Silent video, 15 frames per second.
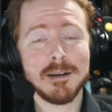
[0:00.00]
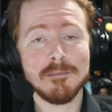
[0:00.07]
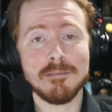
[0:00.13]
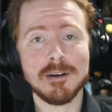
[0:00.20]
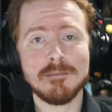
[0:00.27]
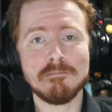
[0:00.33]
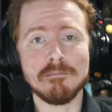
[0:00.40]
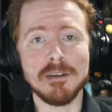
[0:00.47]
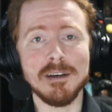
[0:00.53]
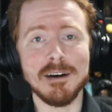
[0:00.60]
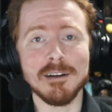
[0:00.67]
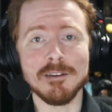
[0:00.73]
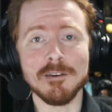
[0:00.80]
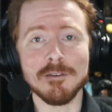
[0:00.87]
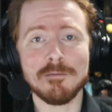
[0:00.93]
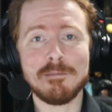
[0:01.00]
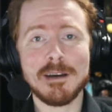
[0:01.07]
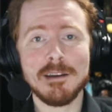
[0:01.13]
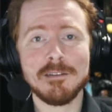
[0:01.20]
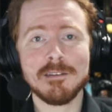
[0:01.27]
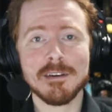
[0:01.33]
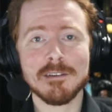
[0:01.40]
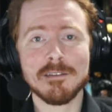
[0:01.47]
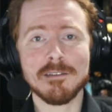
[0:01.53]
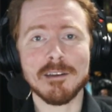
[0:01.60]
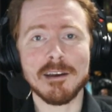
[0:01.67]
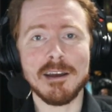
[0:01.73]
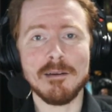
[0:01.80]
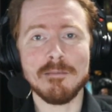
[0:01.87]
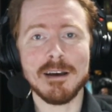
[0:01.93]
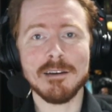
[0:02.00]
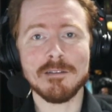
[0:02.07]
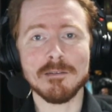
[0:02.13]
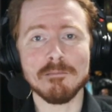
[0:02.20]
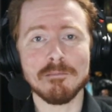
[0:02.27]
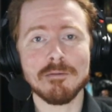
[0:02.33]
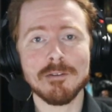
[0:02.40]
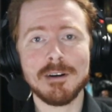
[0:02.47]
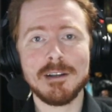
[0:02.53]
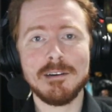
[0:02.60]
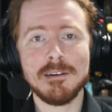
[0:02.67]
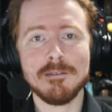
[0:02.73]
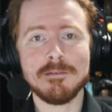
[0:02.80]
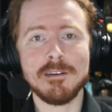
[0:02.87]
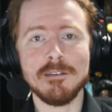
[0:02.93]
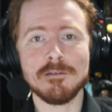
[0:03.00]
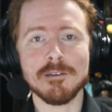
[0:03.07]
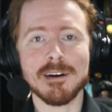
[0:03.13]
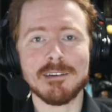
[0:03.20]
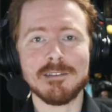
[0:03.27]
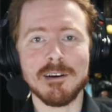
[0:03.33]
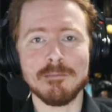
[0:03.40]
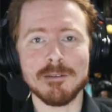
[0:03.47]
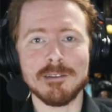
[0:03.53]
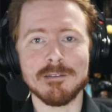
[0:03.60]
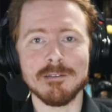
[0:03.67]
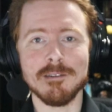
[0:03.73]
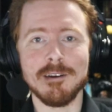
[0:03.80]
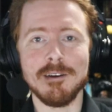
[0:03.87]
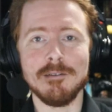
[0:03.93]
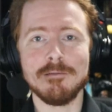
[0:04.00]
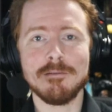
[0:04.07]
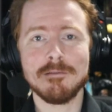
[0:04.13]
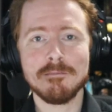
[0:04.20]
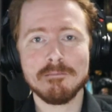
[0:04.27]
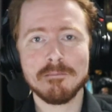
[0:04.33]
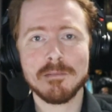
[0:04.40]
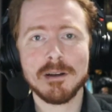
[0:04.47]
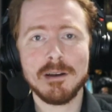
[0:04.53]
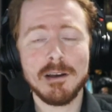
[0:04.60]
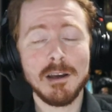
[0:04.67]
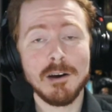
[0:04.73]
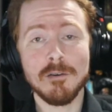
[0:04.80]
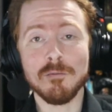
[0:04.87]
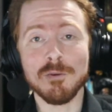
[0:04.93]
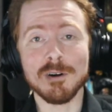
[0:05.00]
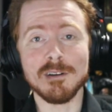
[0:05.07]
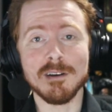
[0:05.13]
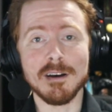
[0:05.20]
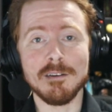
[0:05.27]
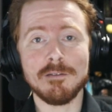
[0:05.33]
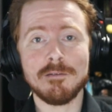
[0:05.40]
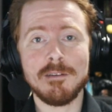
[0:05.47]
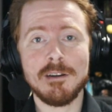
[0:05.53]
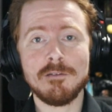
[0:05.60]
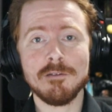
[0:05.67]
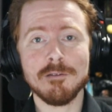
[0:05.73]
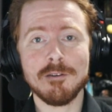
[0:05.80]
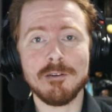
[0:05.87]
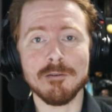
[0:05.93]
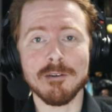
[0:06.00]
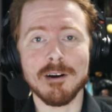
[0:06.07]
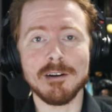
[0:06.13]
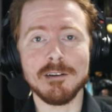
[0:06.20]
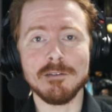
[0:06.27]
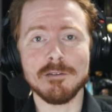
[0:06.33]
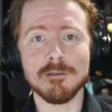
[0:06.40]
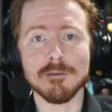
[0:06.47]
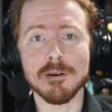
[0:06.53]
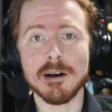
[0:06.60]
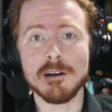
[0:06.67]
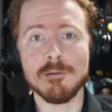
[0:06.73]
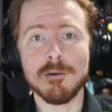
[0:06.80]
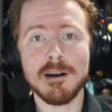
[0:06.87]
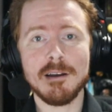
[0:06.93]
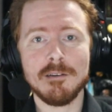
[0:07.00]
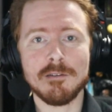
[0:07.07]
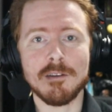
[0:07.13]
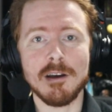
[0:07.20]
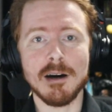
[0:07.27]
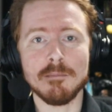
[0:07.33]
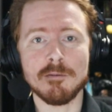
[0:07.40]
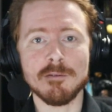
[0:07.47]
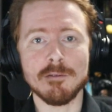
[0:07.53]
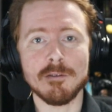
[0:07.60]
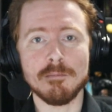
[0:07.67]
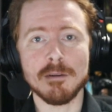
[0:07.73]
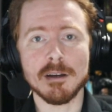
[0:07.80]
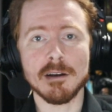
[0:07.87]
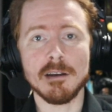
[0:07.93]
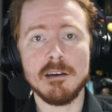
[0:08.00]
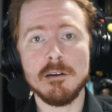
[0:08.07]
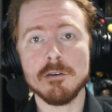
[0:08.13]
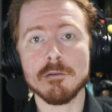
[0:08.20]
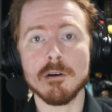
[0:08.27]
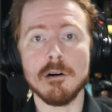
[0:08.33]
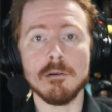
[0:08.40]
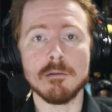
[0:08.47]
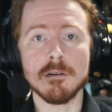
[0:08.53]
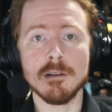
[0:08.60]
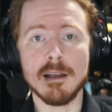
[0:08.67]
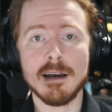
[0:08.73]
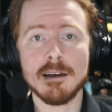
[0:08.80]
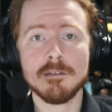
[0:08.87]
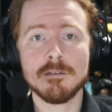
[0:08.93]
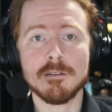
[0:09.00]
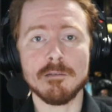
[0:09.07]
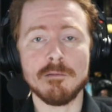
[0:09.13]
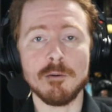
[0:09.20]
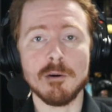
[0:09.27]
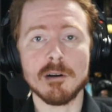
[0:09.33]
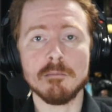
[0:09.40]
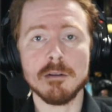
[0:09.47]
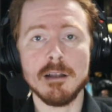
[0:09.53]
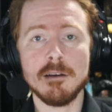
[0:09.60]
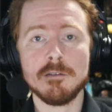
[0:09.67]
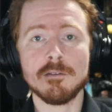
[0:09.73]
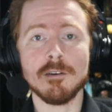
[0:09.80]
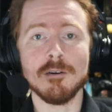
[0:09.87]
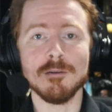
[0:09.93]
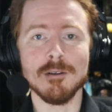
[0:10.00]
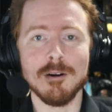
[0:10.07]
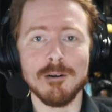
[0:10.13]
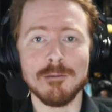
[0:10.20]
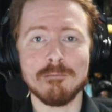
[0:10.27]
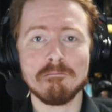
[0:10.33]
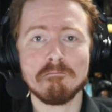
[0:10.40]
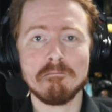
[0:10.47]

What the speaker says: But beyond those basics, the game has some pretty nifty tricks up its sleeve. One nice feature you run into right away is the option to pick a hero class if you want to play solo.